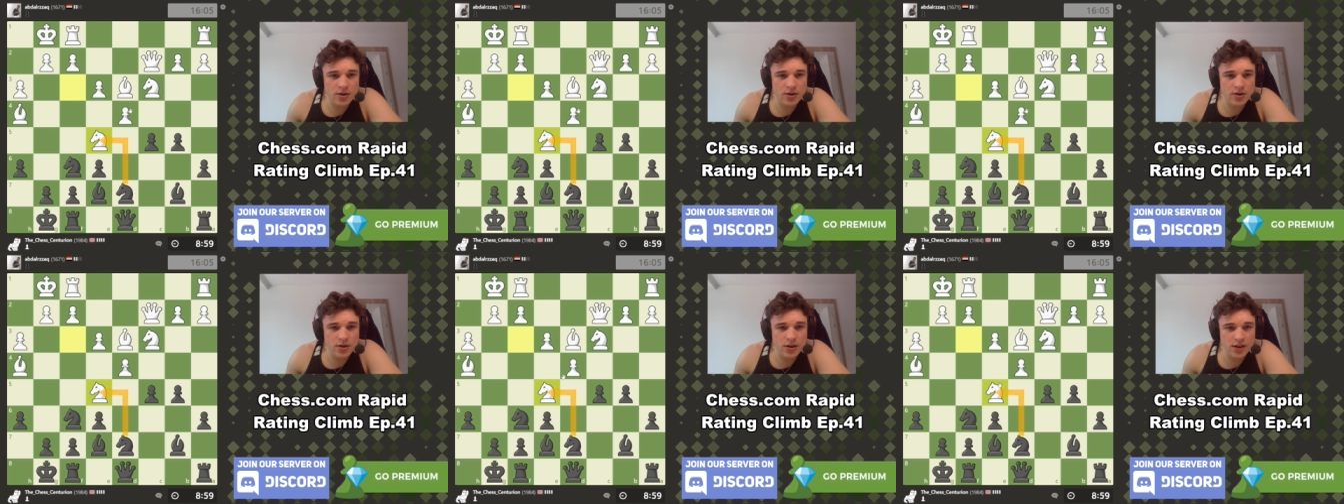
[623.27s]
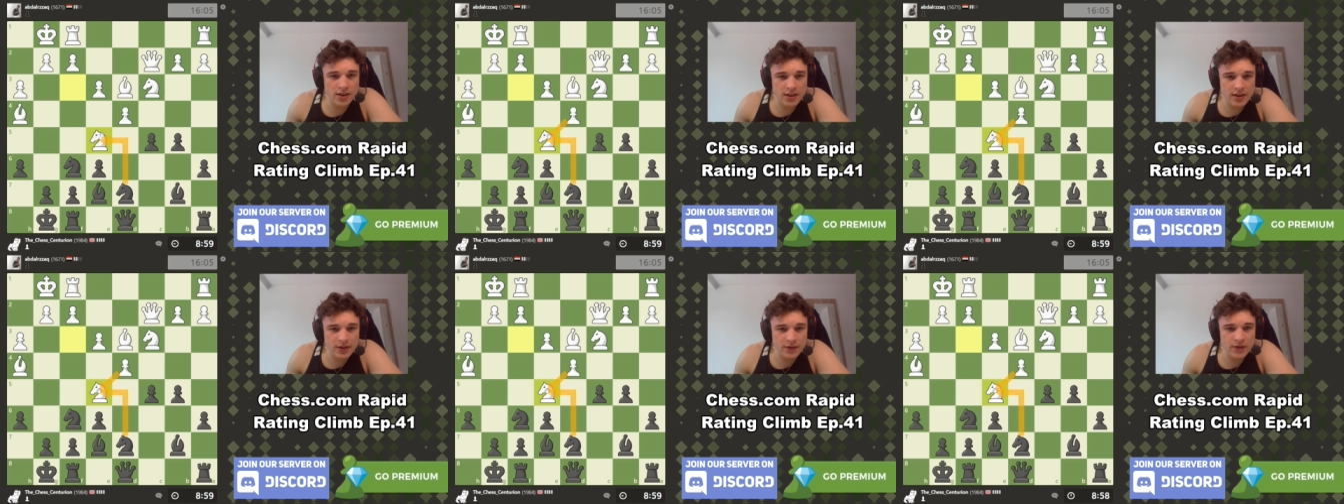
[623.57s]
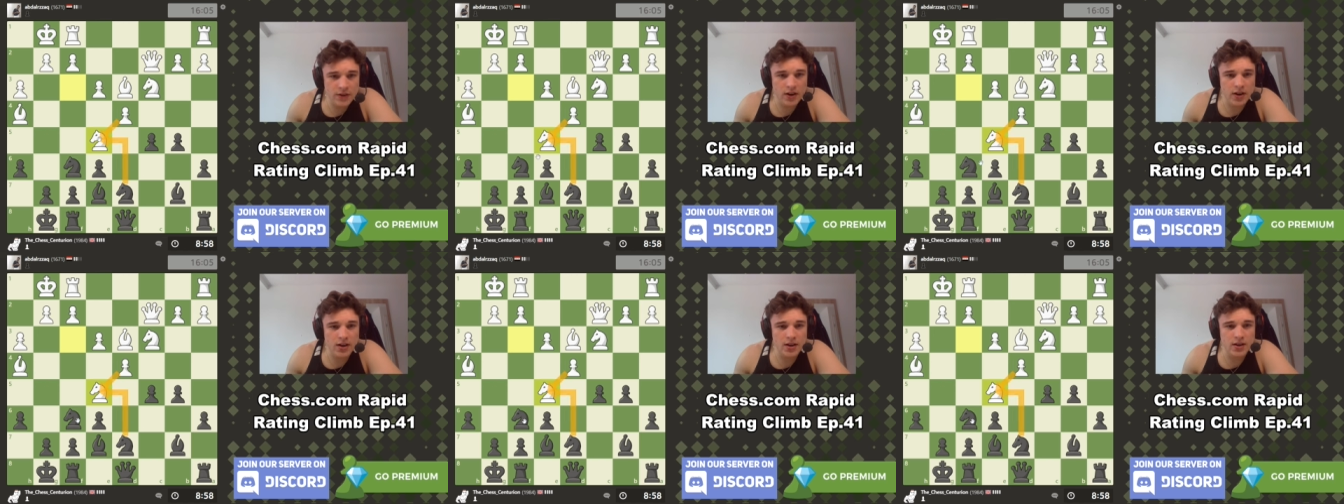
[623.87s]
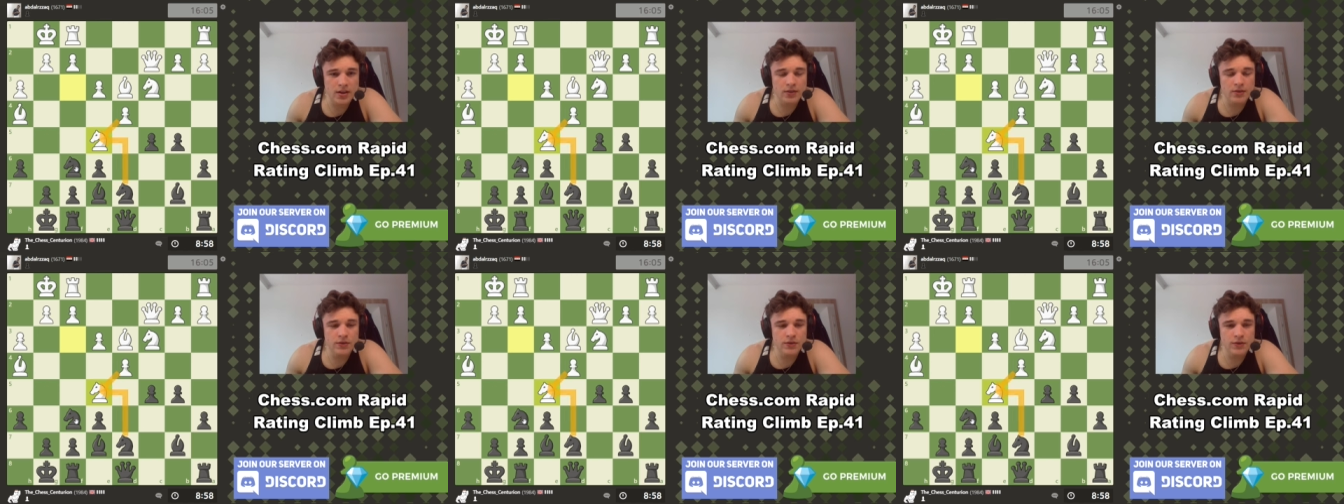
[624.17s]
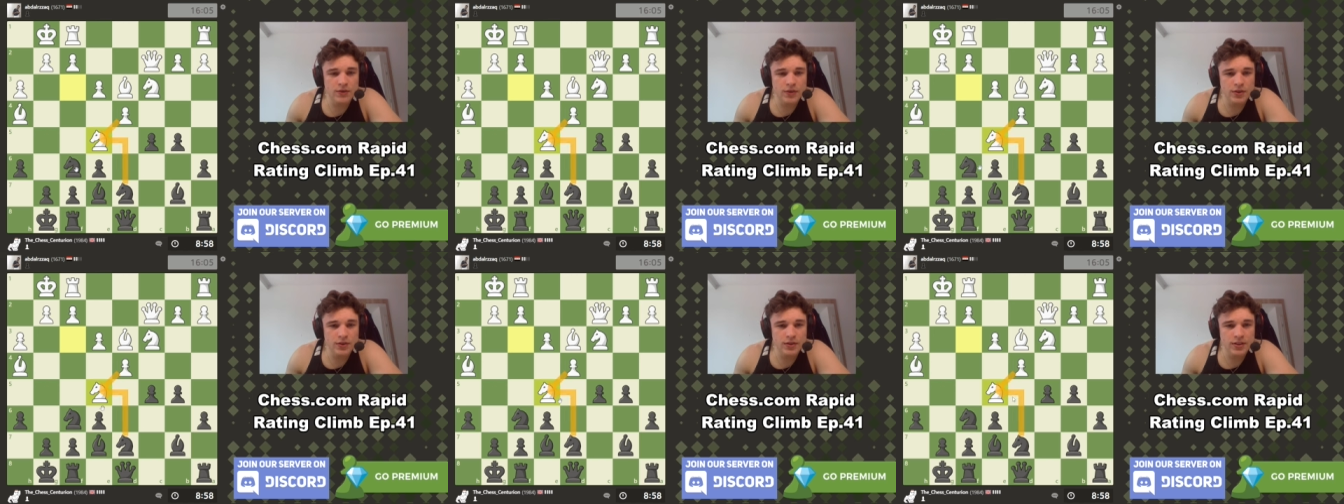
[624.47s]
Knight e
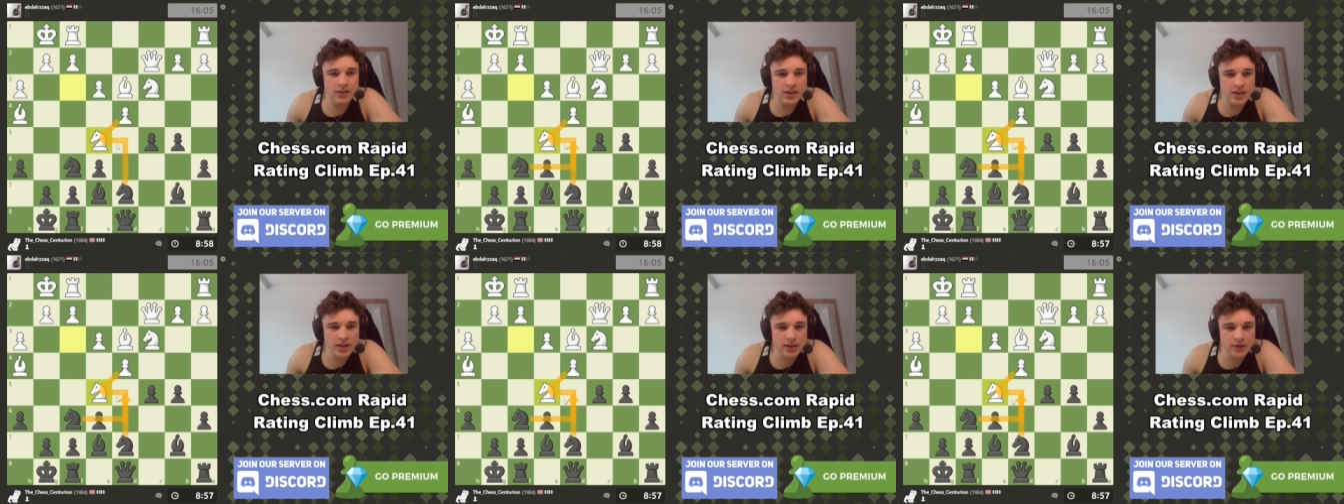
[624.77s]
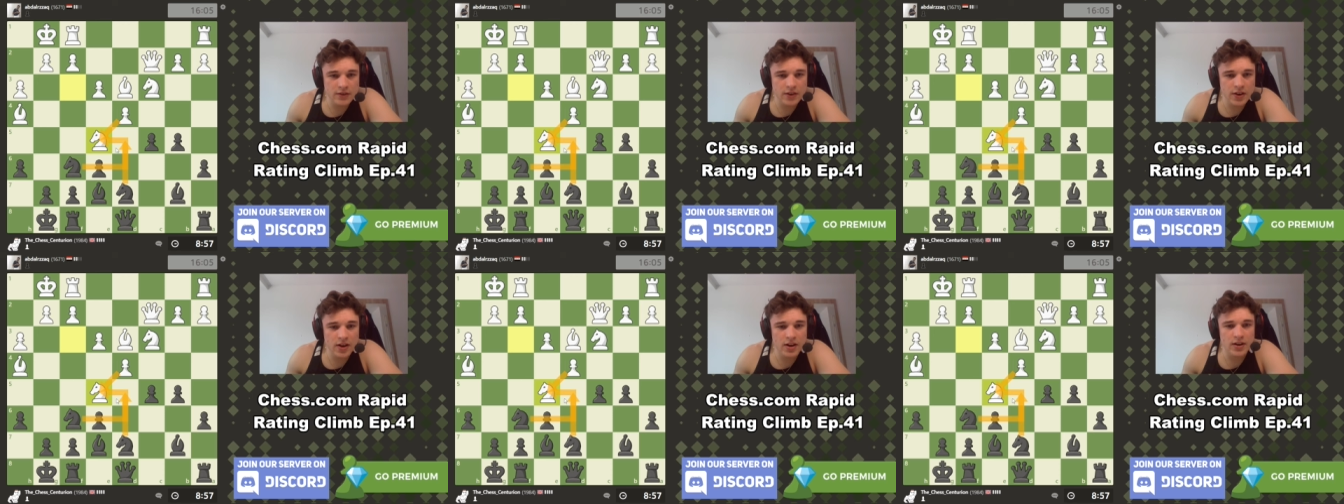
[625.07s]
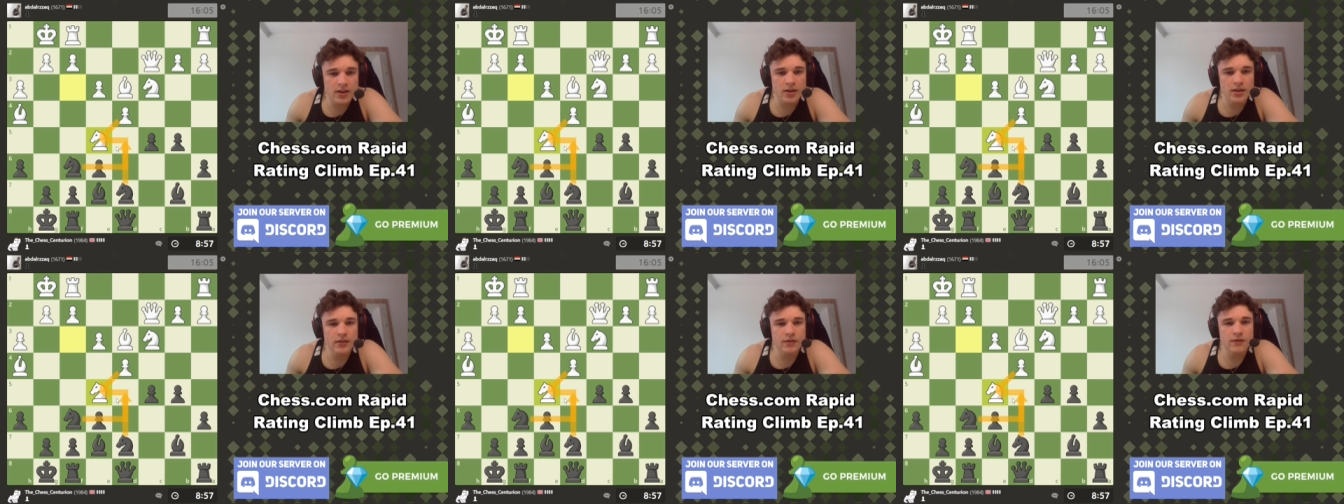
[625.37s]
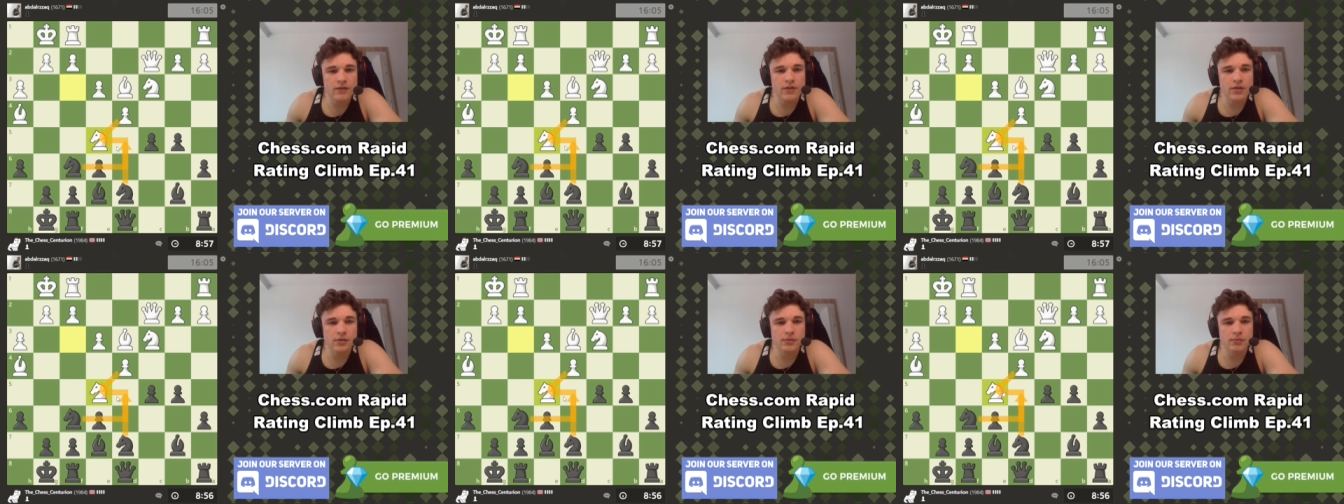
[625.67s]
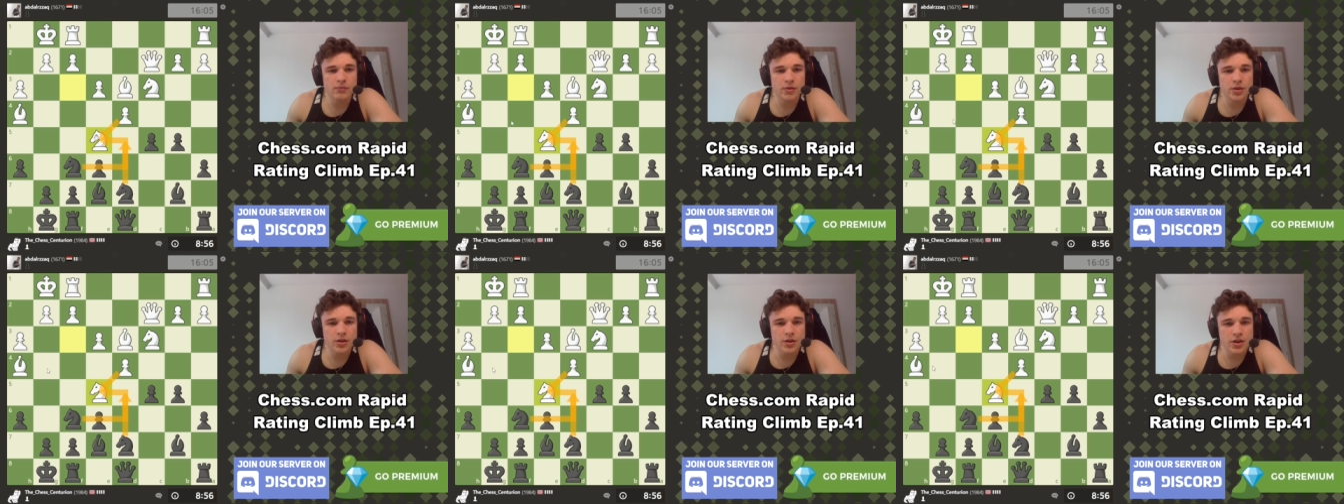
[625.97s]
five, d e five,
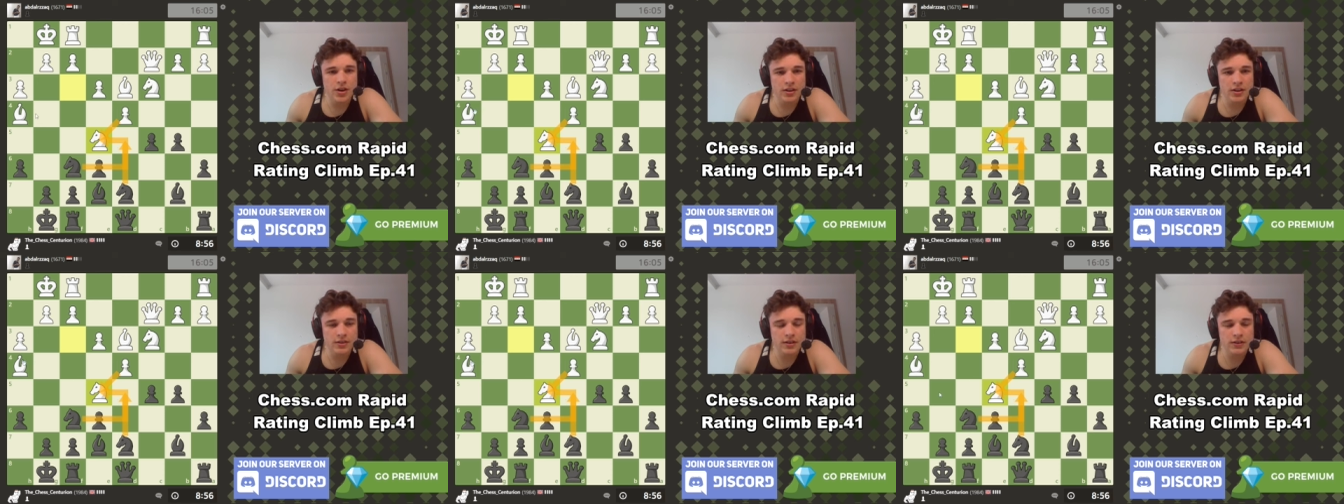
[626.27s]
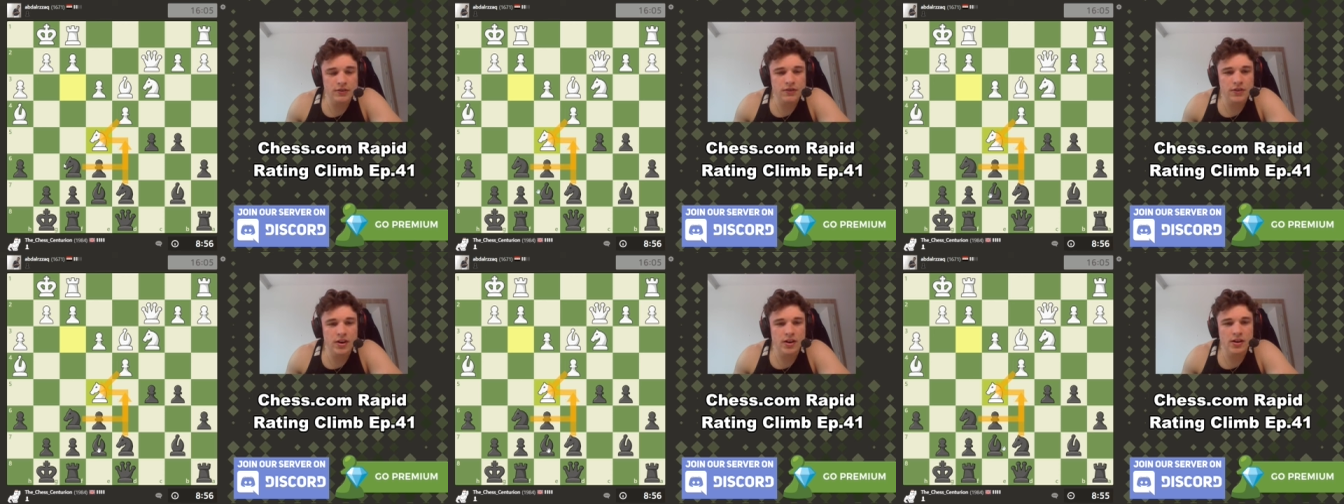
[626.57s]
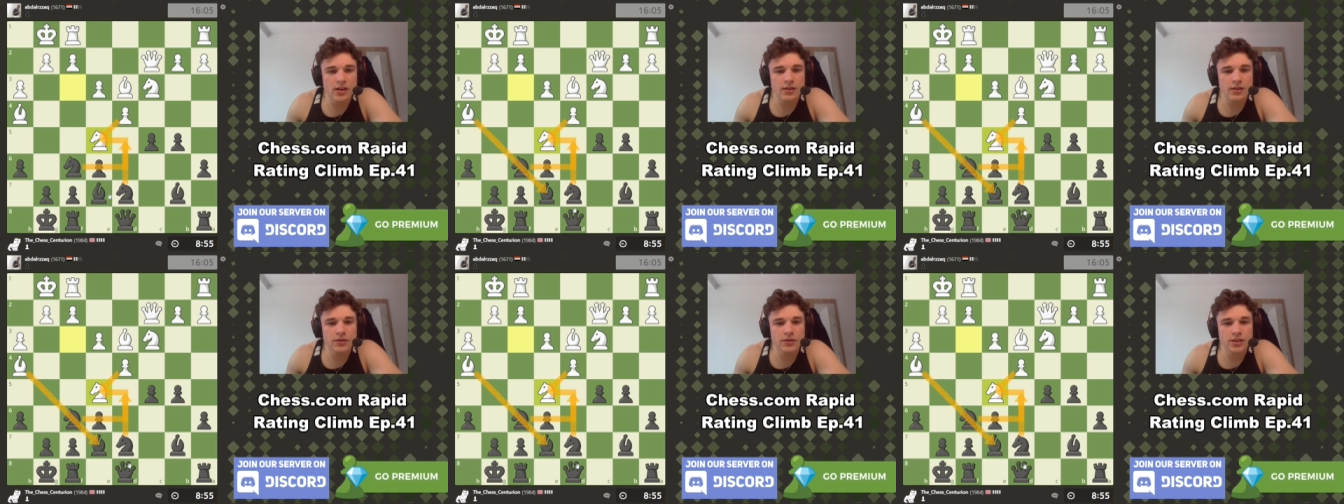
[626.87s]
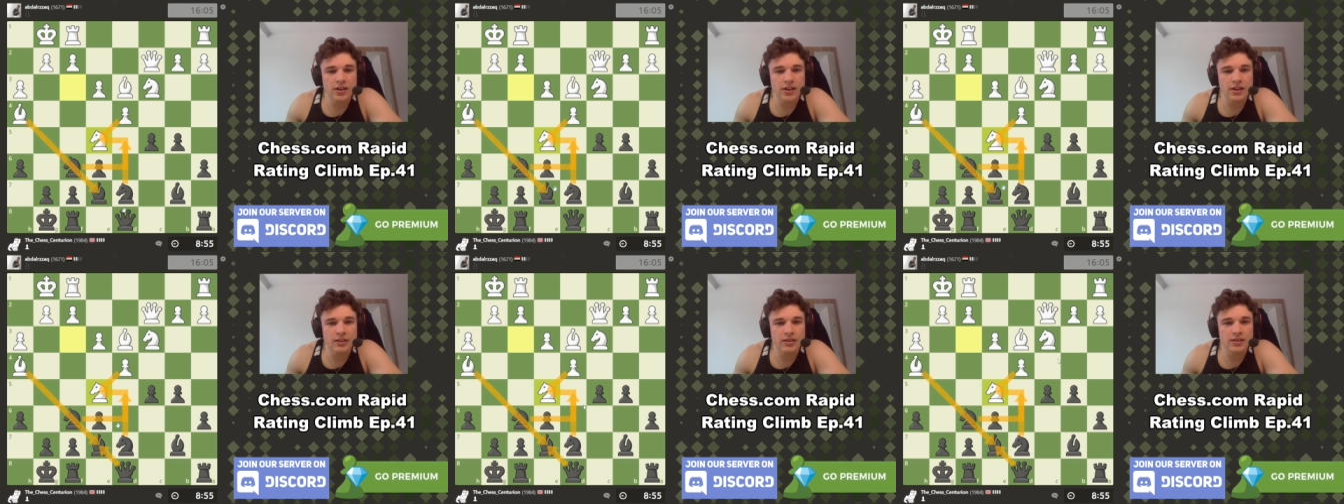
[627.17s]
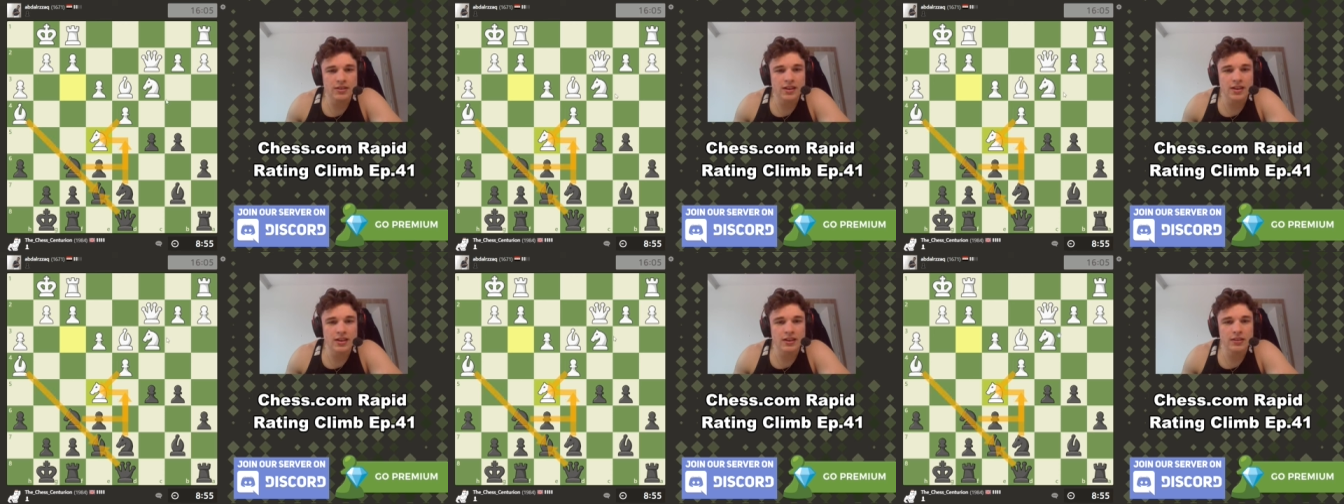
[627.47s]
knight d five, takes,
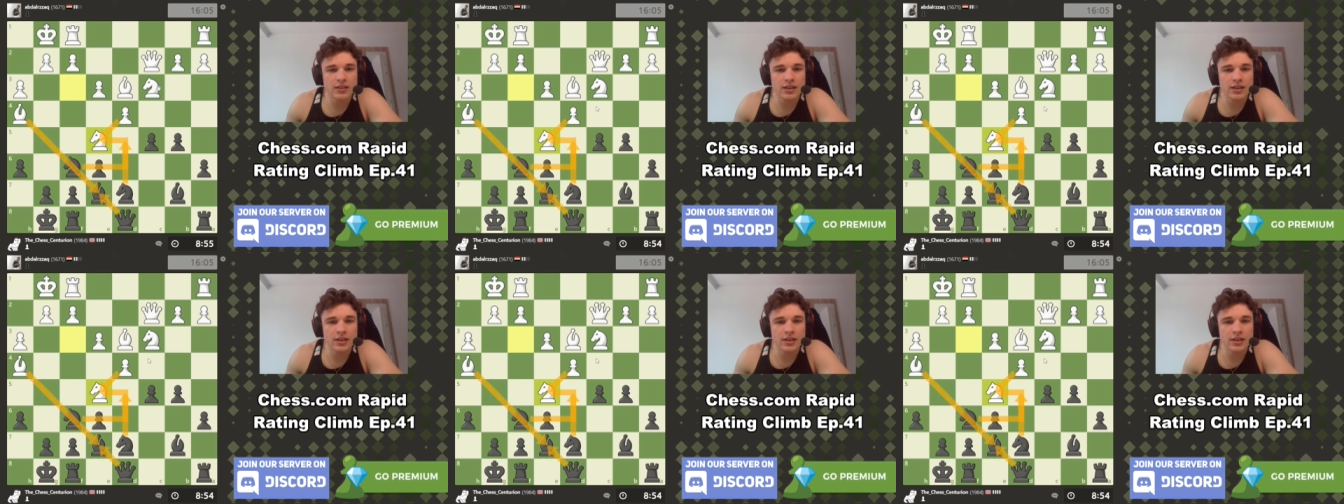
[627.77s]
takes.